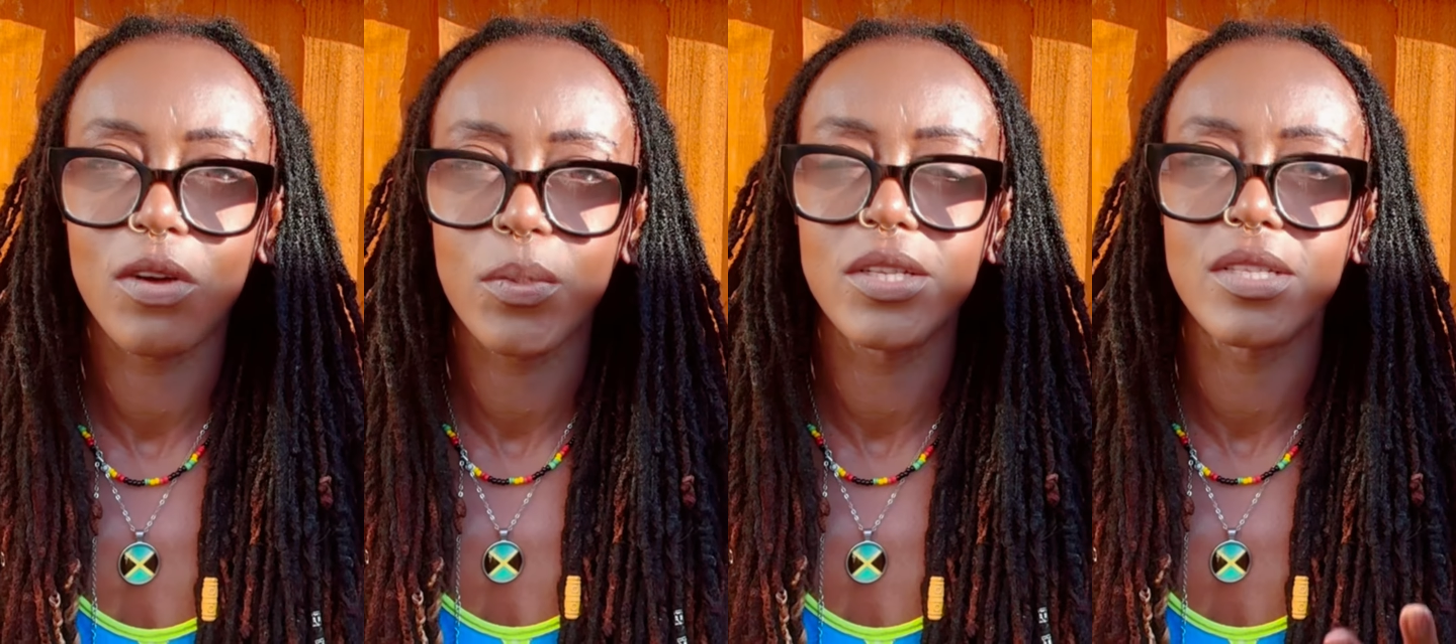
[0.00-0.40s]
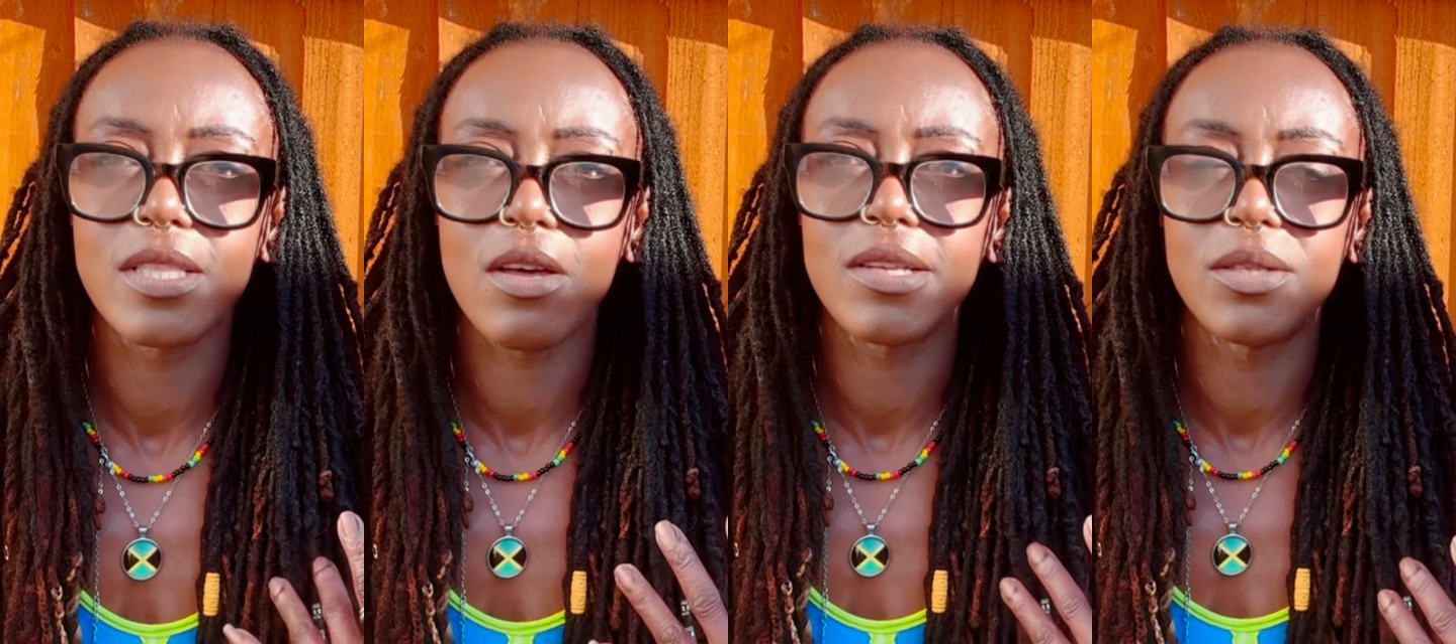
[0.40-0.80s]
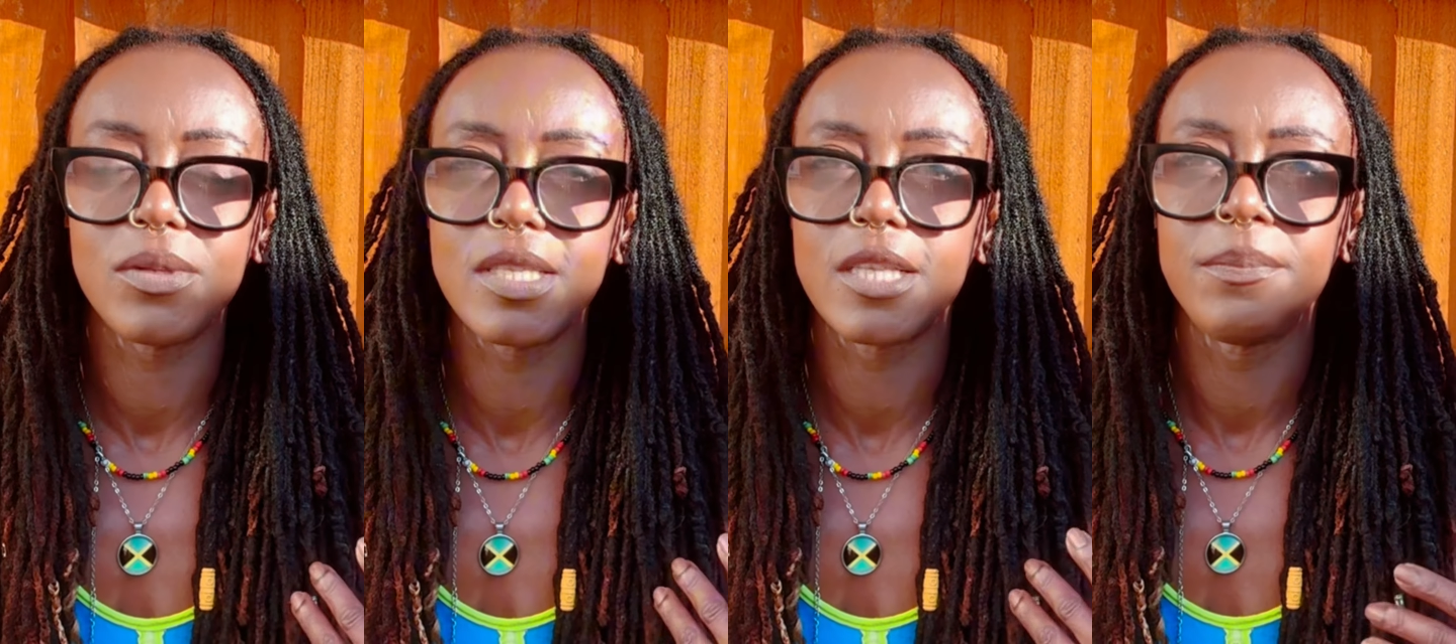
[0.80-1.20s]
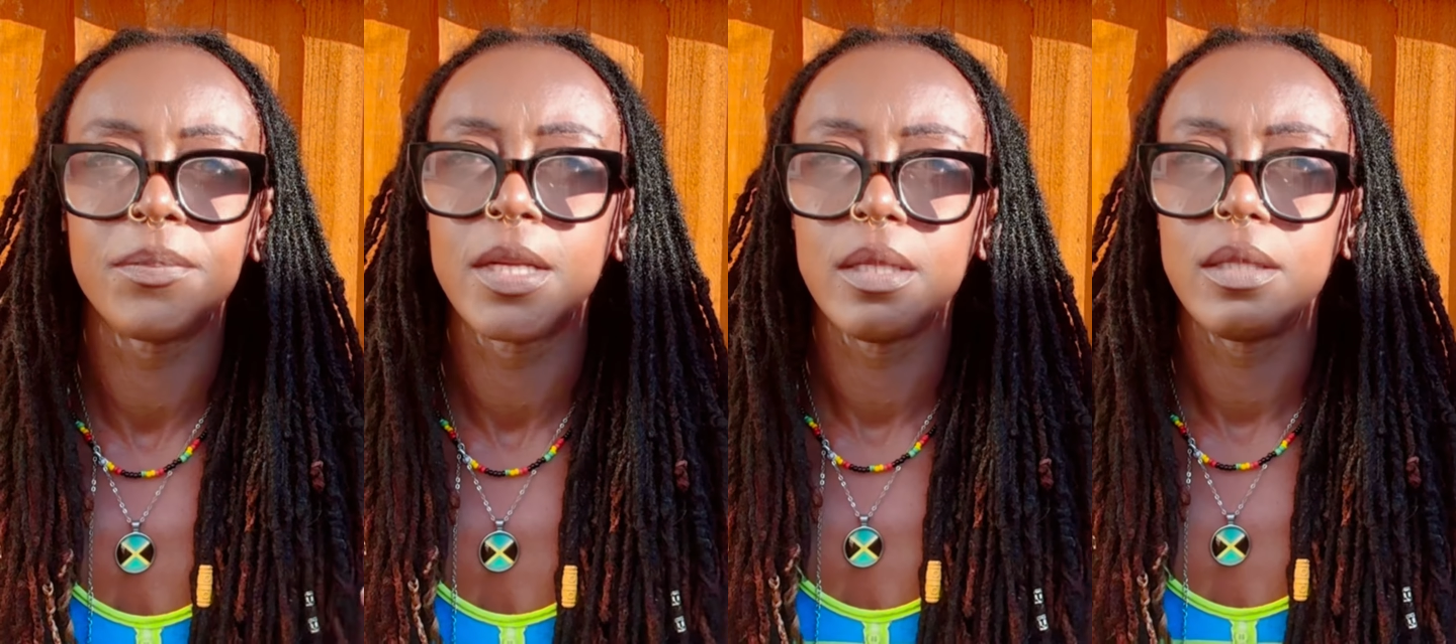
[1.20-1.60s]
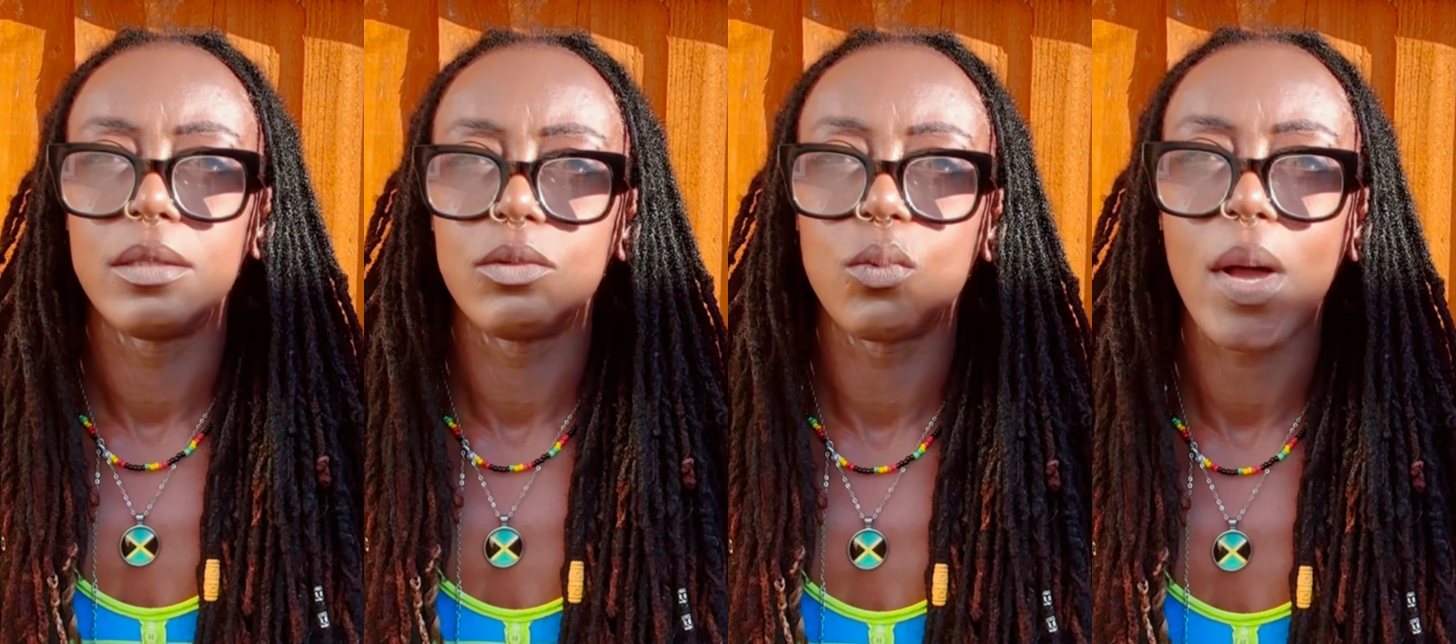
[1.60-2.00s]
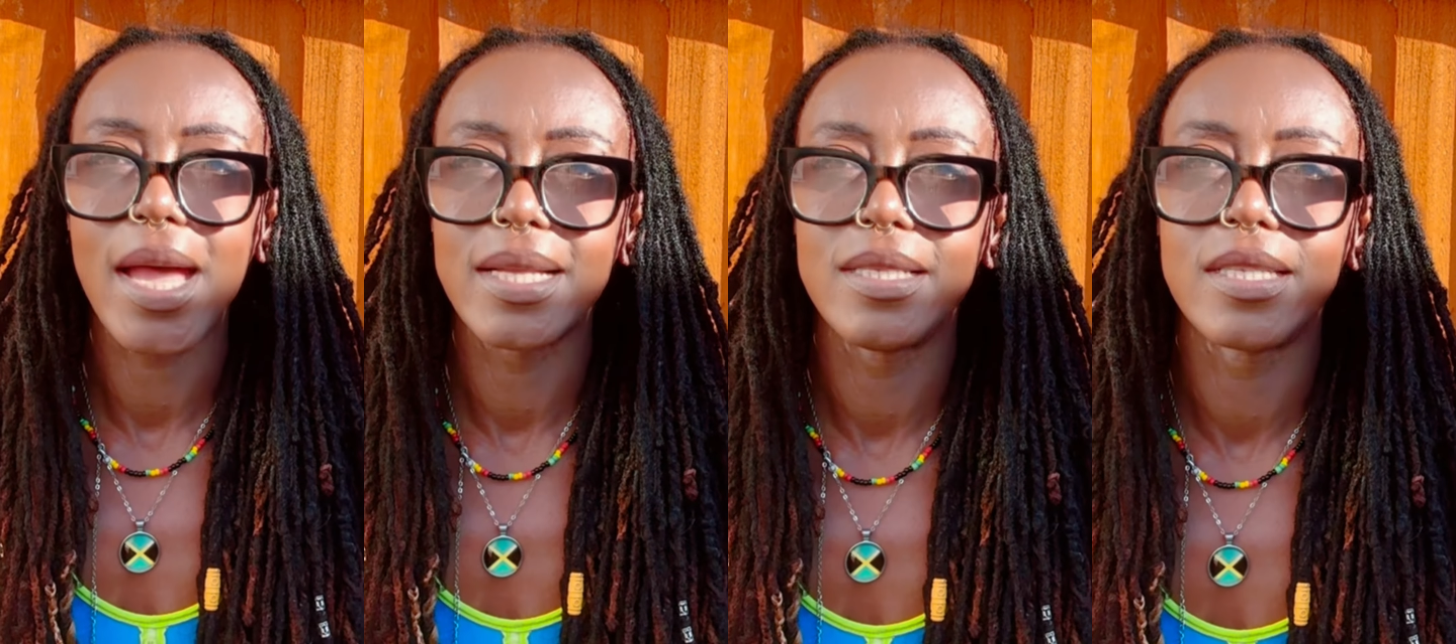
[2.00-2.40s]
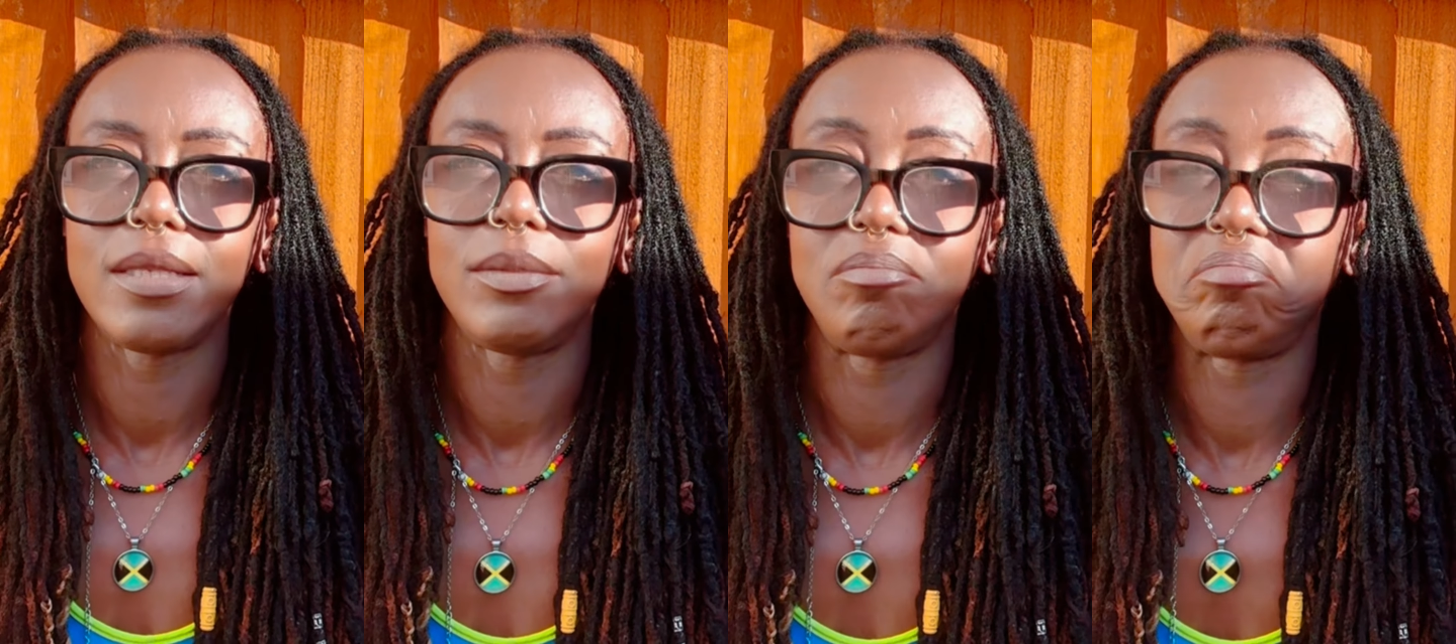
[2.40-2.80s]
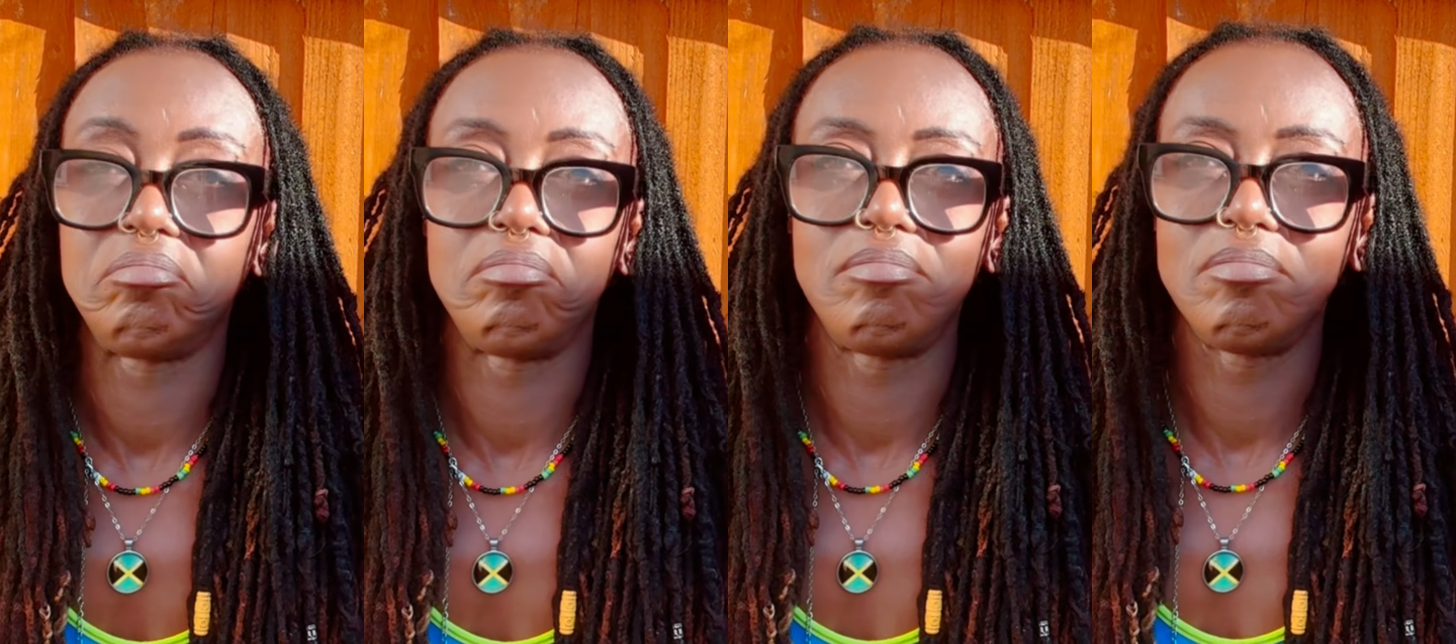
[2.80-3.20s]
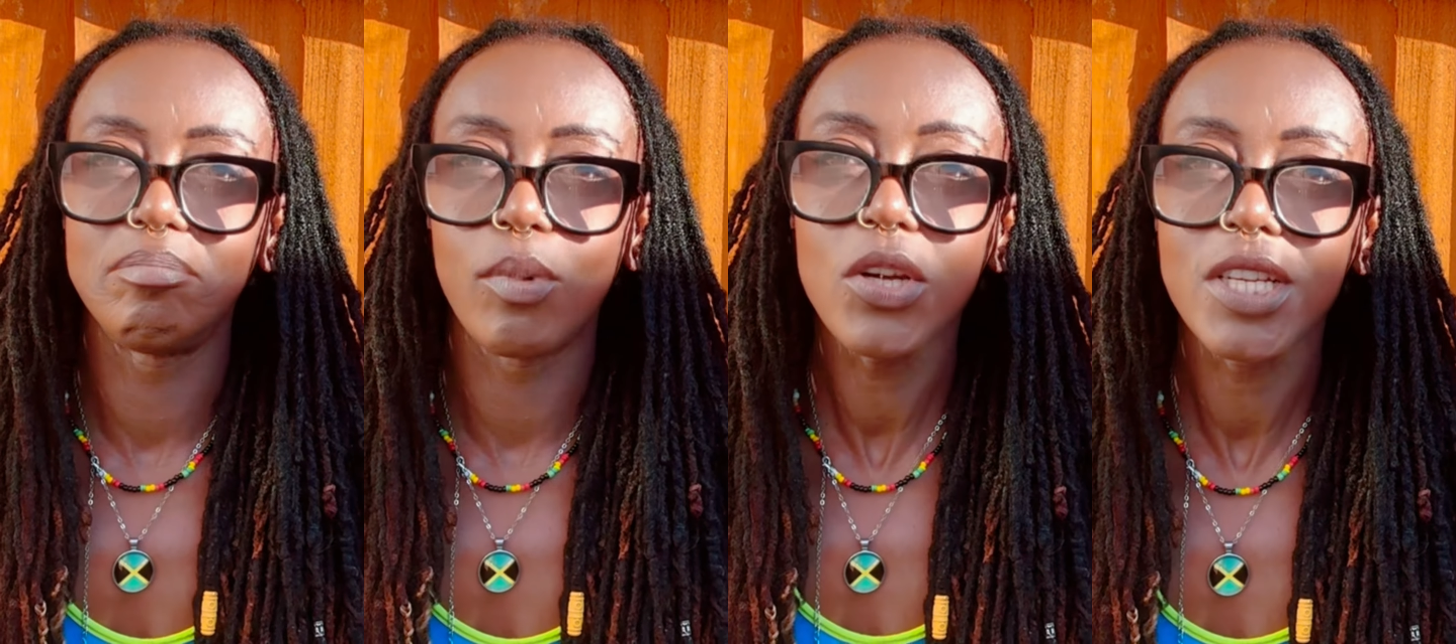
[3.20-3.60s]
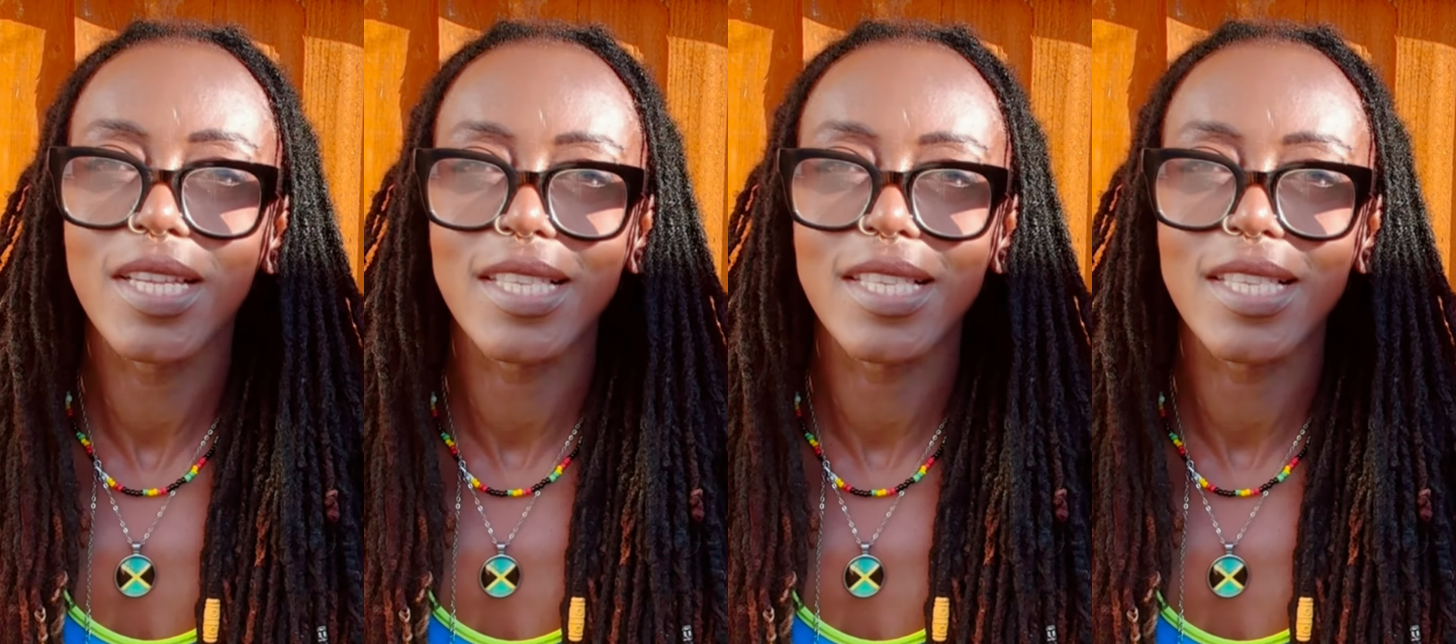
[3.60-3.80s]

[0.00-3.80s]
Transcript: We just thought it was wild bushes.